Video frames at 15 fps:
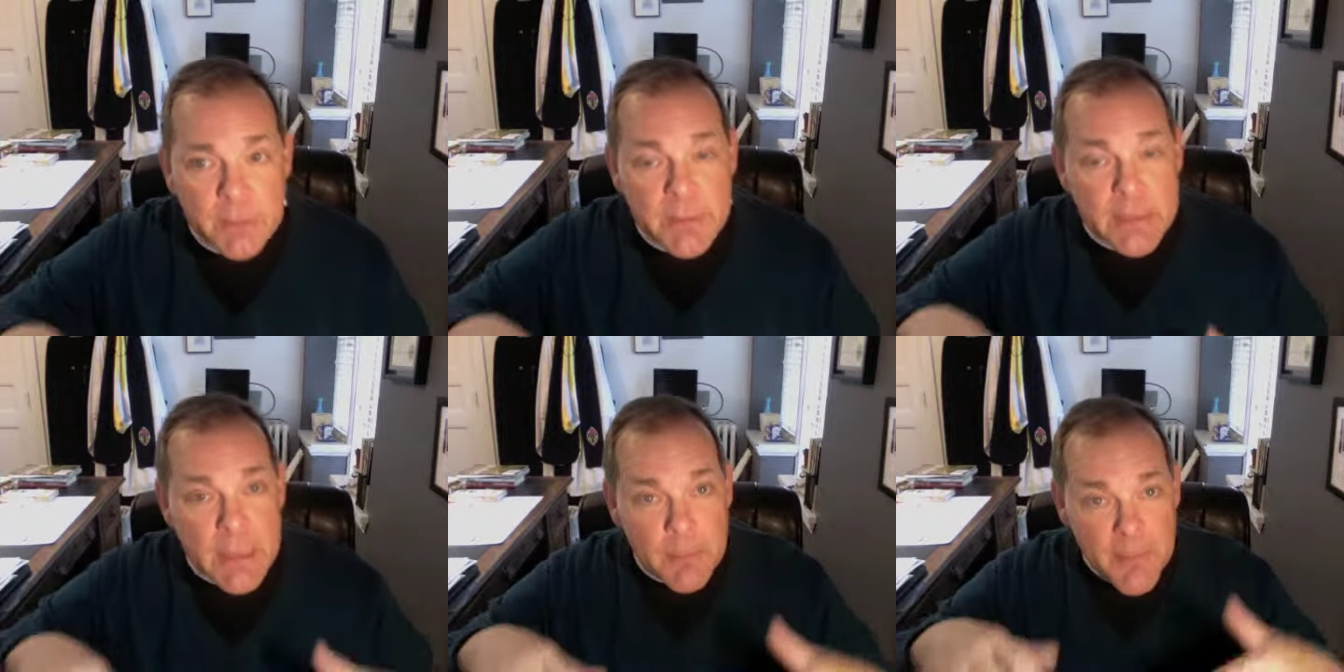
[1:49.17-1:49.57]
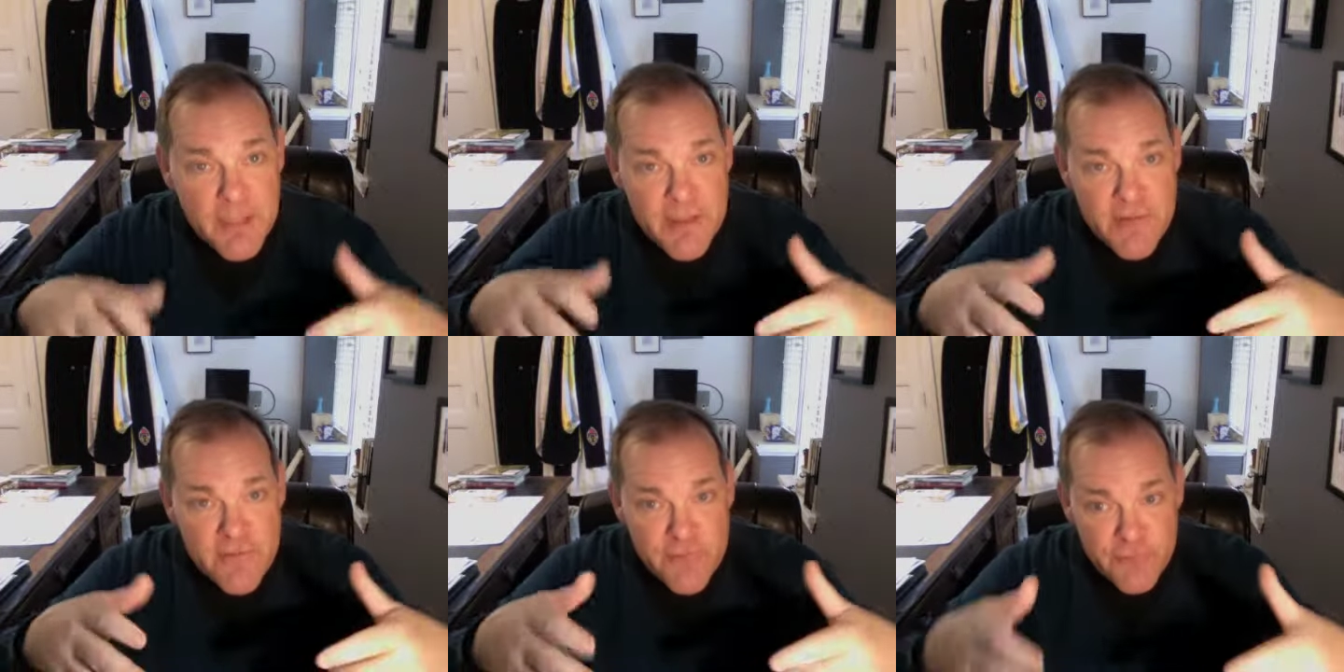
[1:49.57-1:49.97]
and become
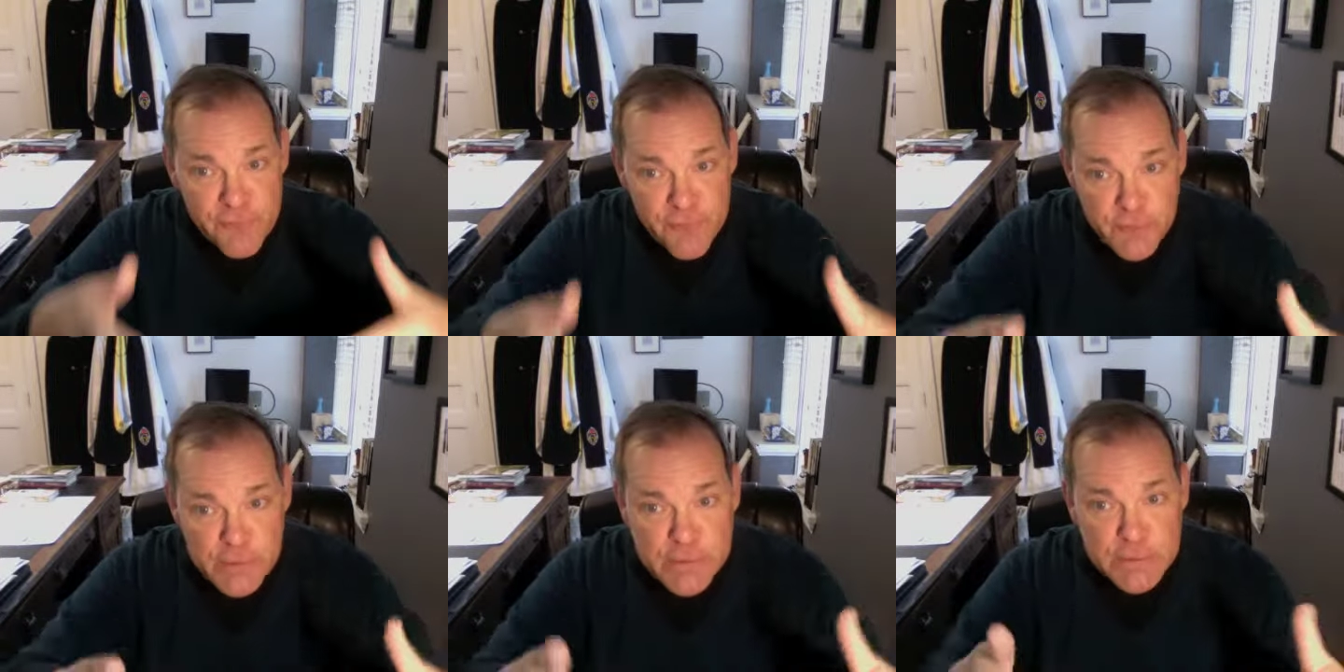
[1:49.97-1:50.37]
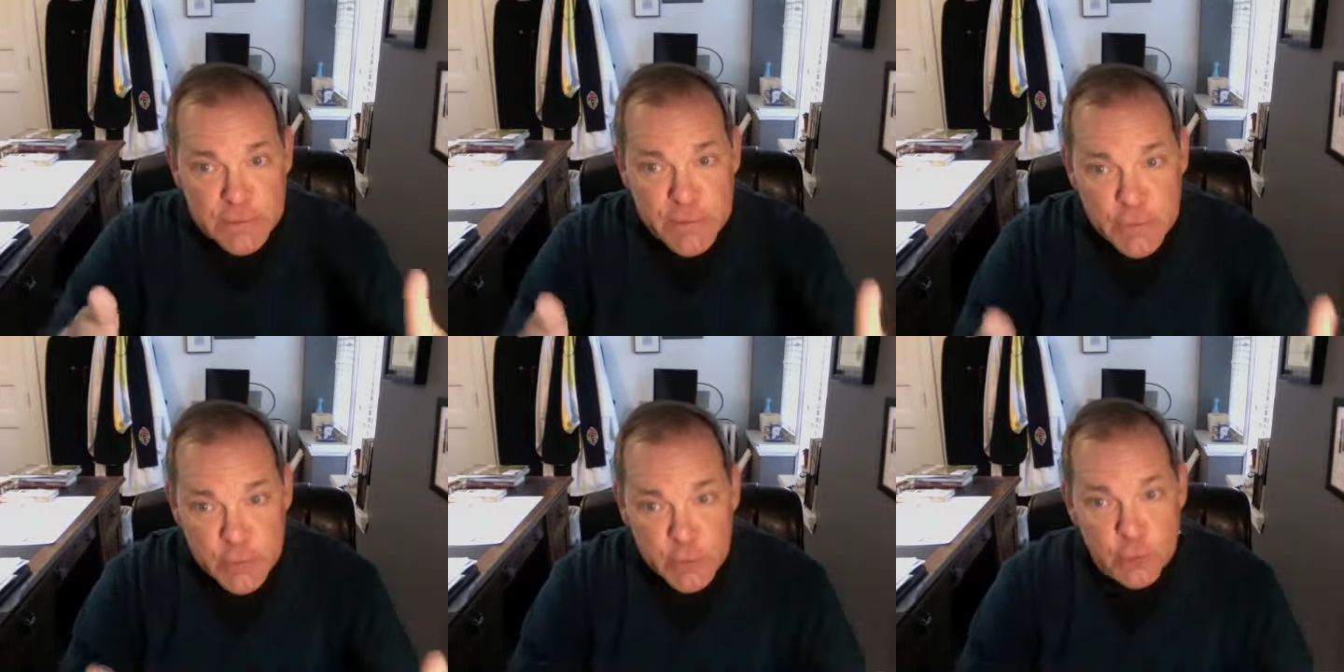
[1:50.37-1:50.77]

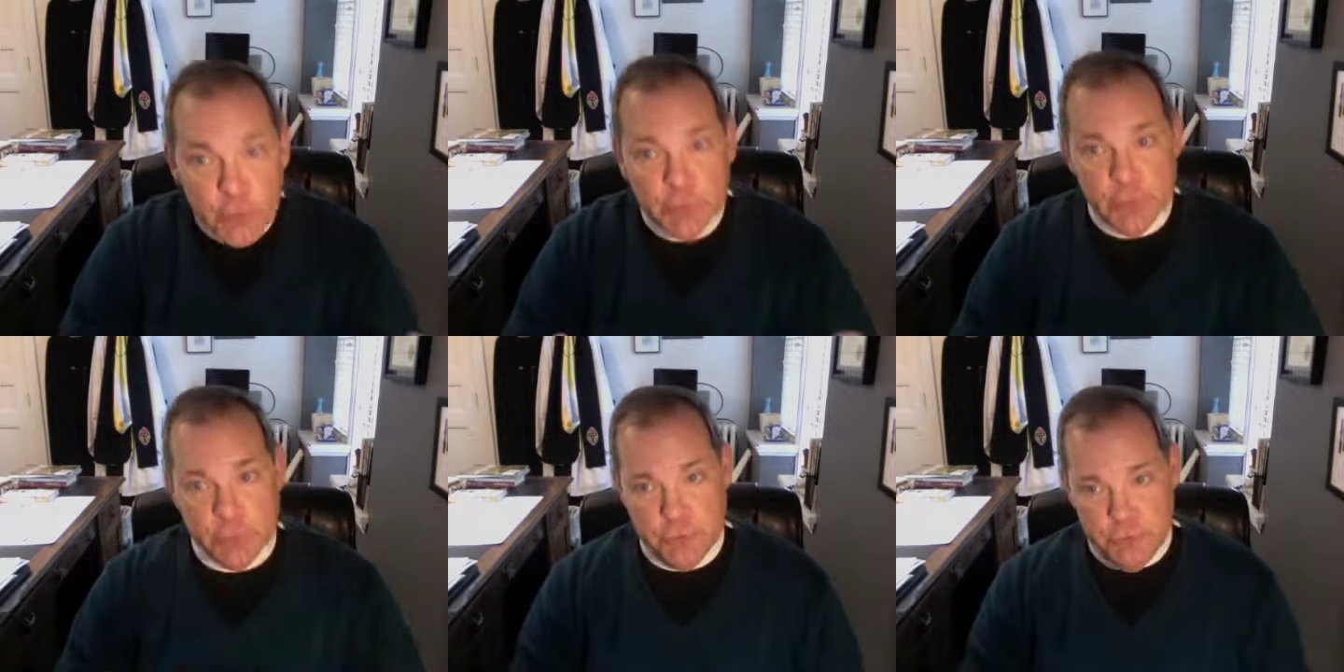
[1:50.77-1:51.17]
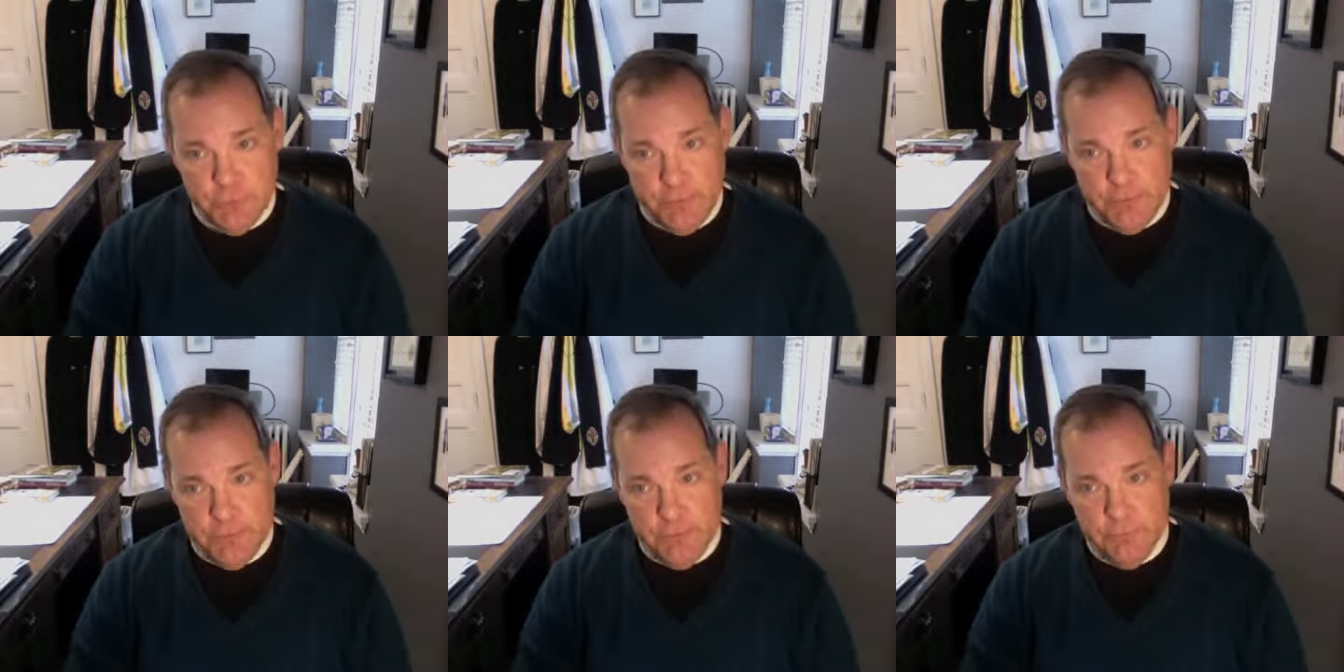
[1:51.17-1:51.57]
fiercely loyal
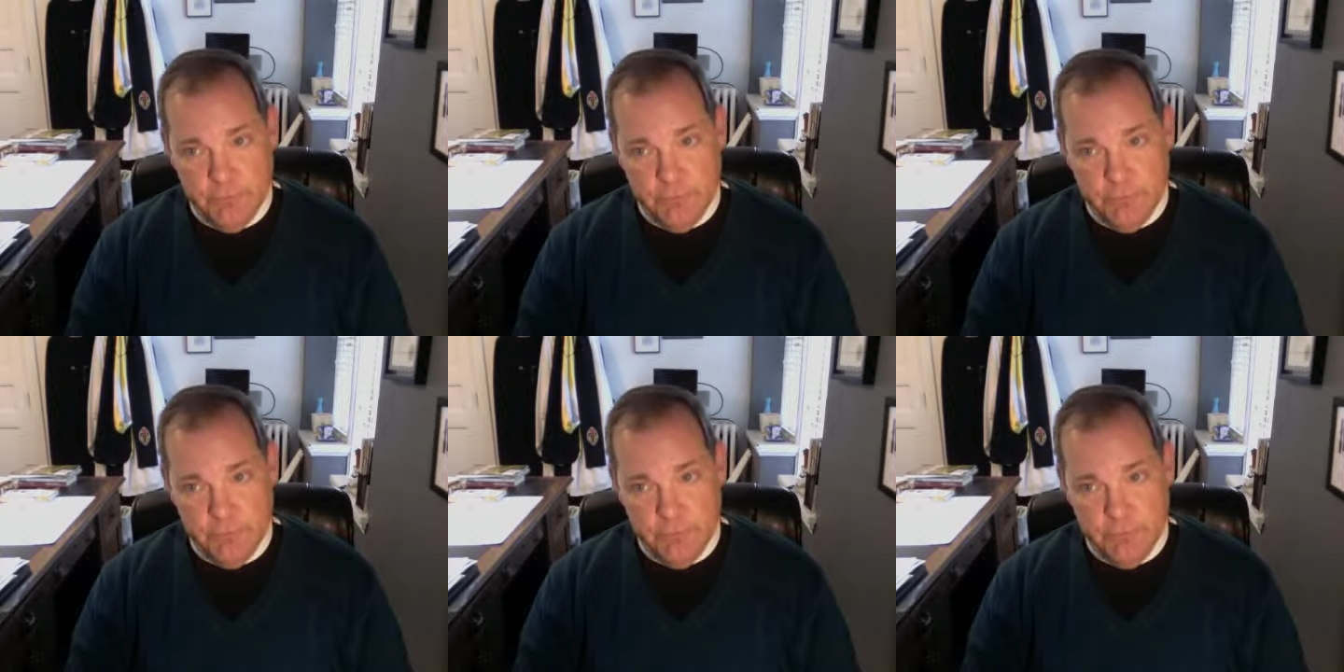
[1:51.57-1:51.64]
to it,